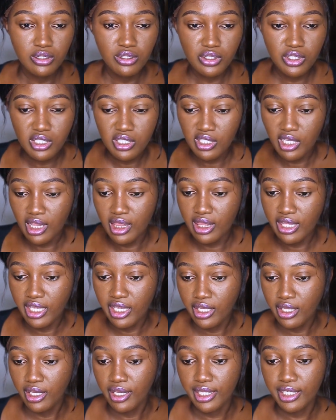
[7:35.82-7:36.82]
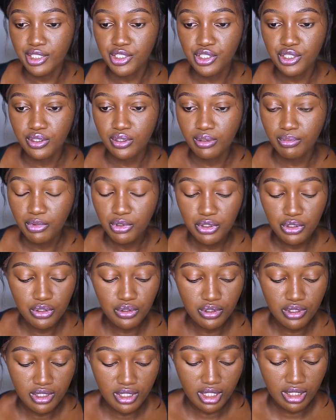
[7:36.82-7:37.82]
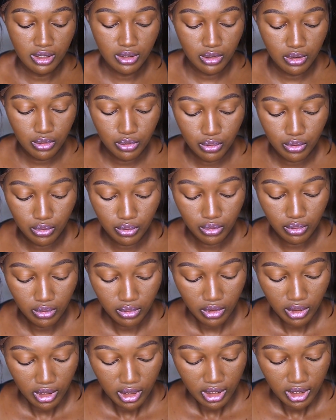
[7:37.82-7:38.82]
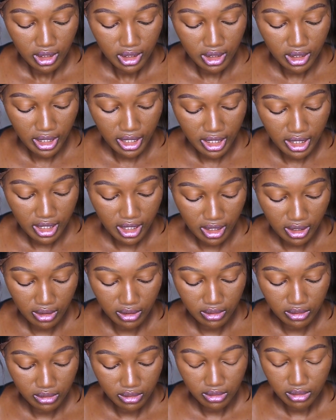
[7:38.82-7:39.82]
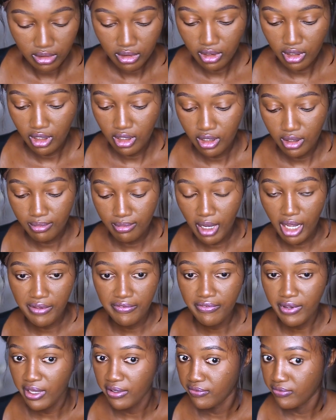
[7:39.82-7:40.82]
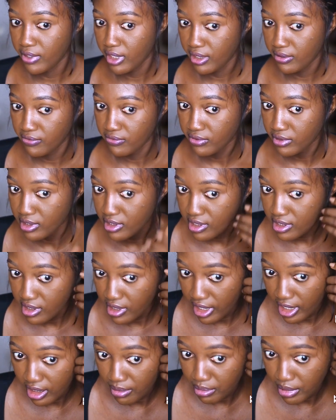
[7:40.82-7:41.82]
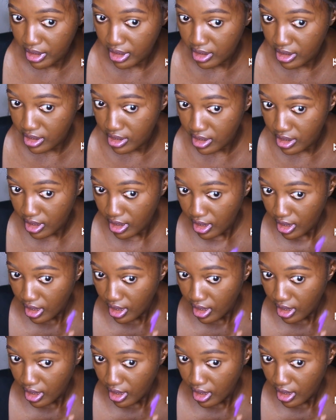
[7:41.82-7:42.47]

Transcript: just a thick head. I'm going to use that to lay down my 5 this side bends.